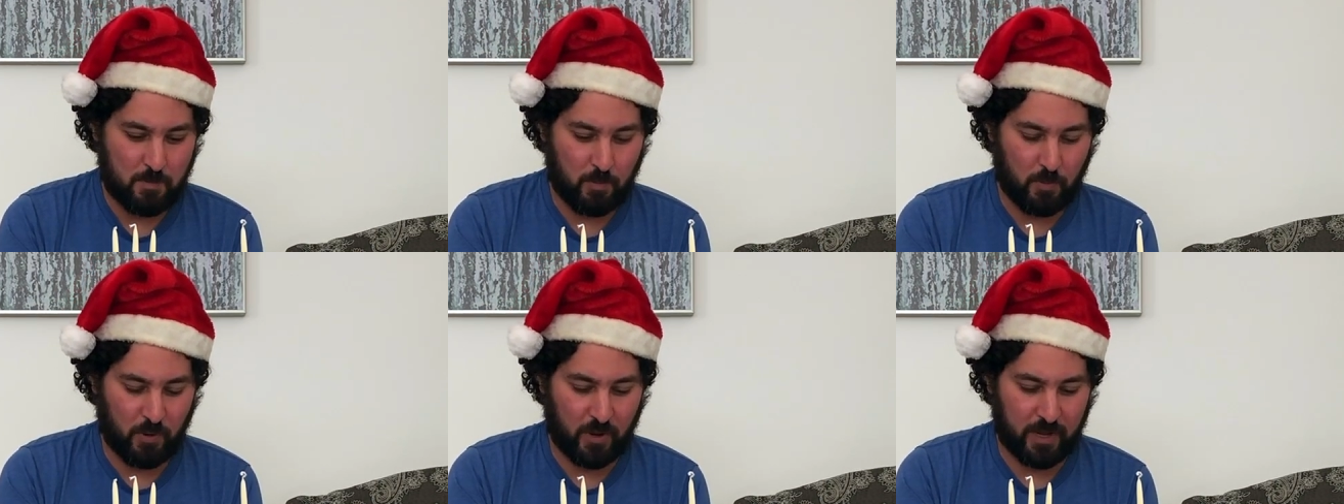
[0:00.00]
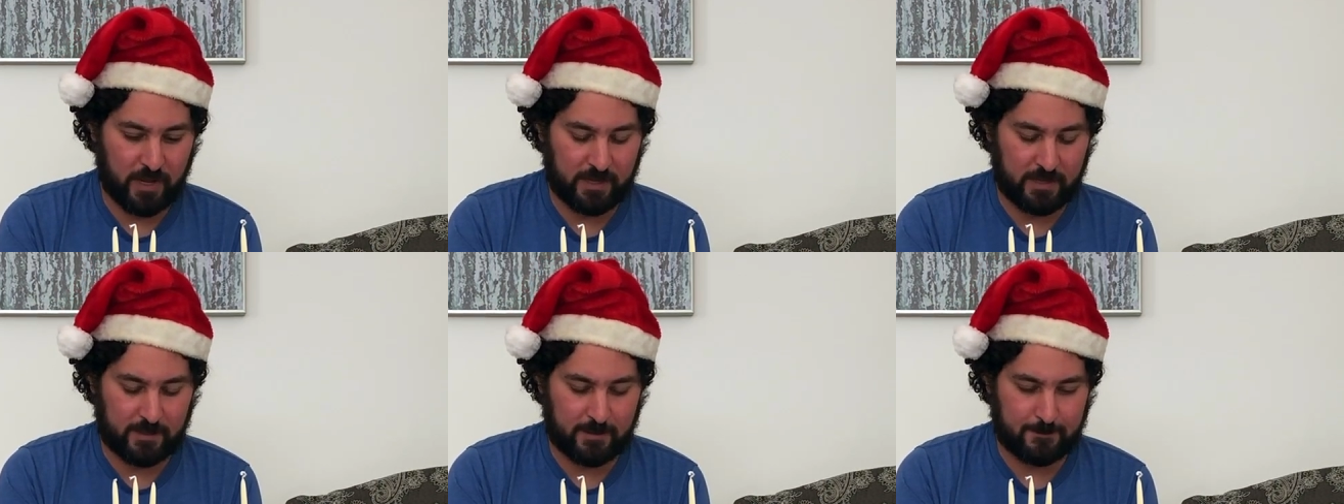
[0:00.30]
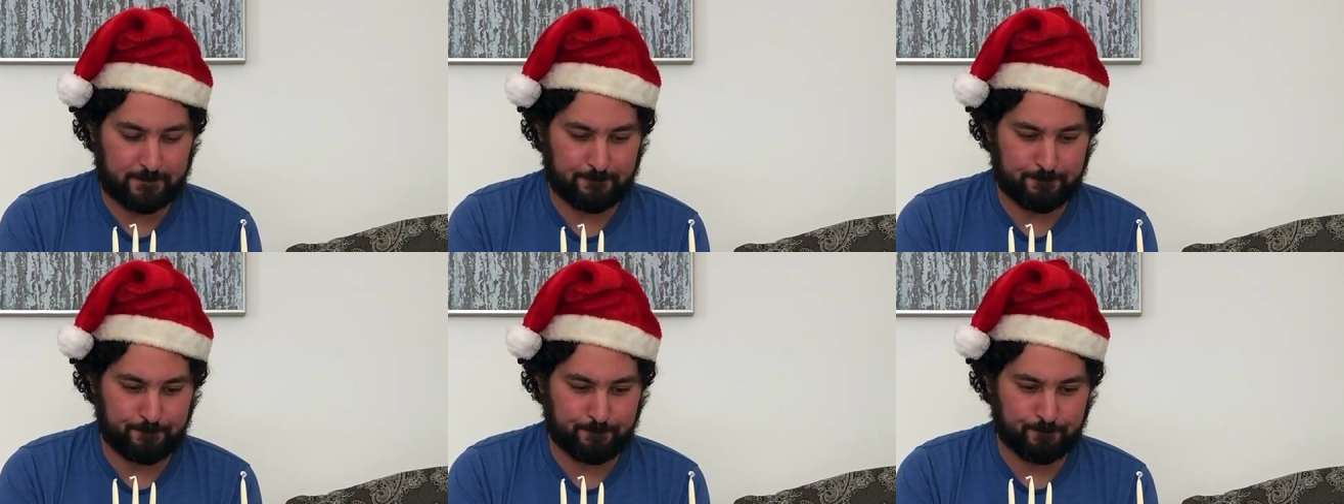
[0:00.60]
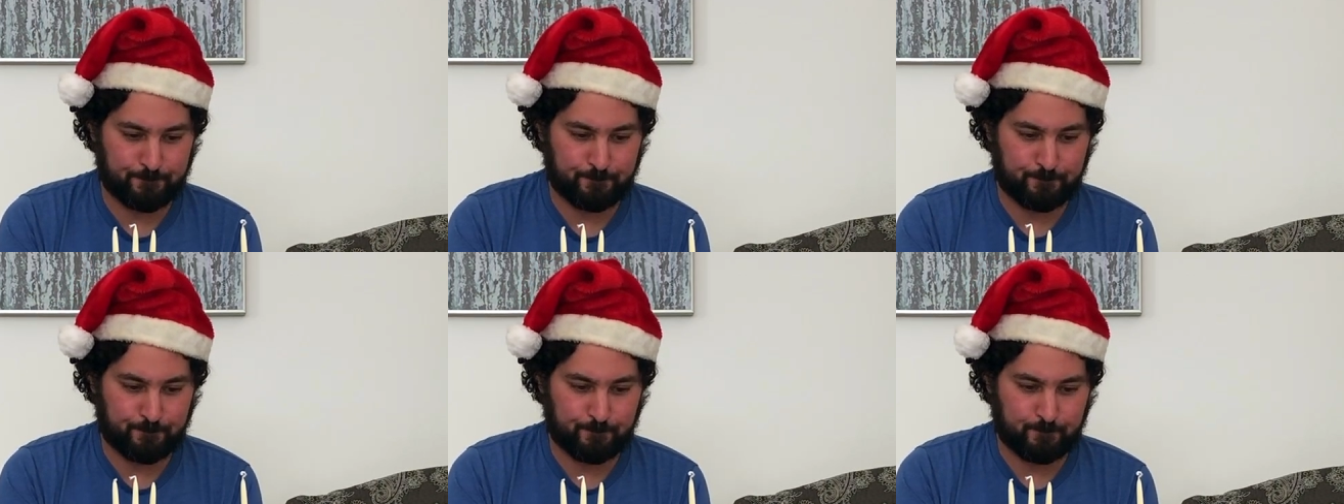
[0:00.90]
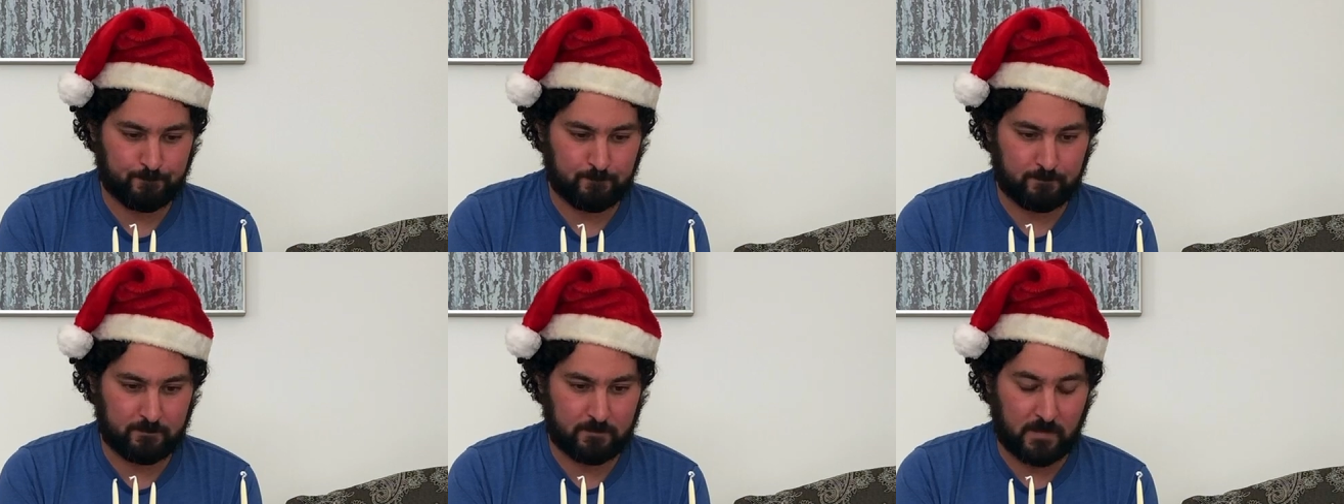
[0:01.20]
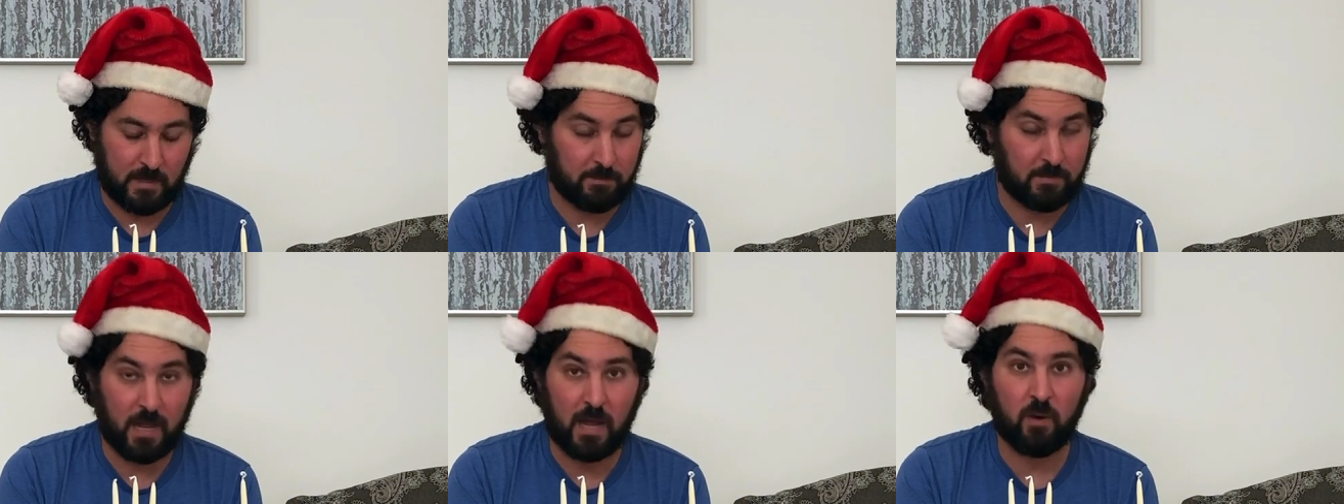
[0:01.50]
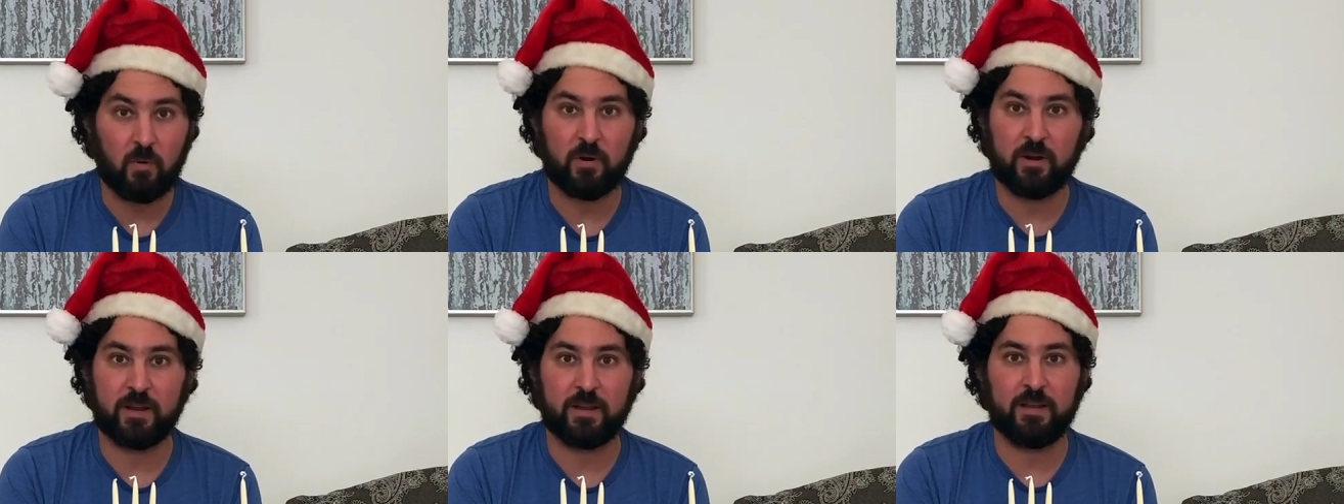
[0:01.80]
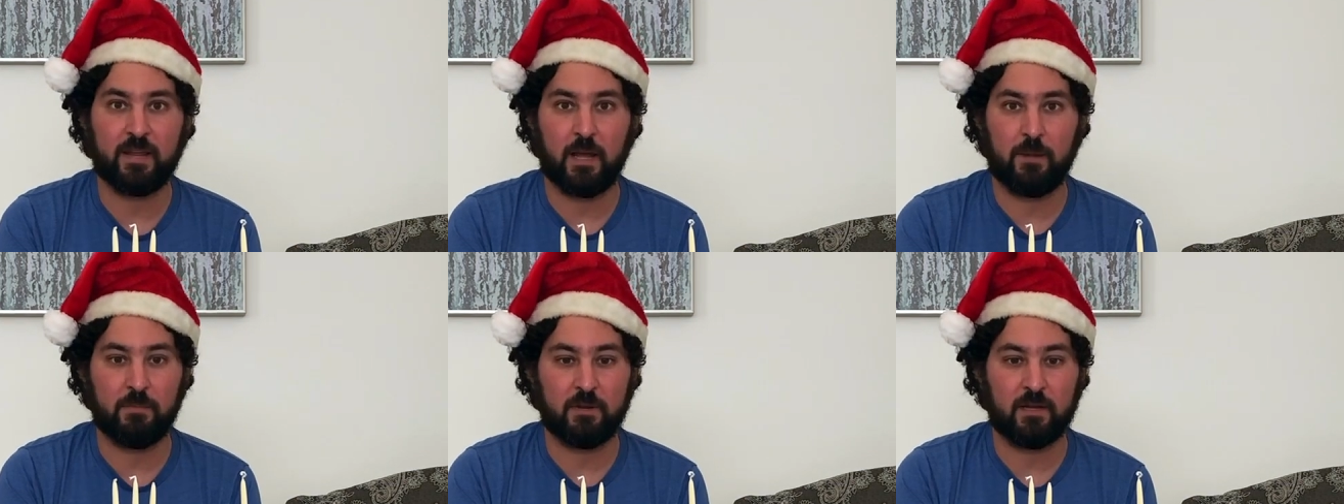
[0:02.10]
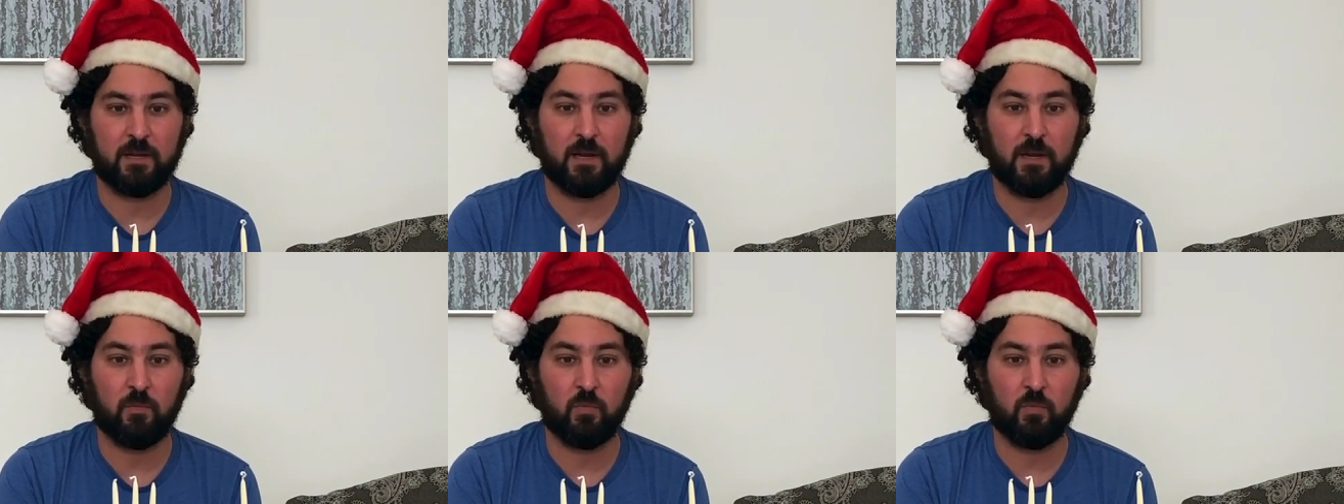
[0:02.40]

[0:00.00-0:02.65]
But I'm not wearing a yarmulke.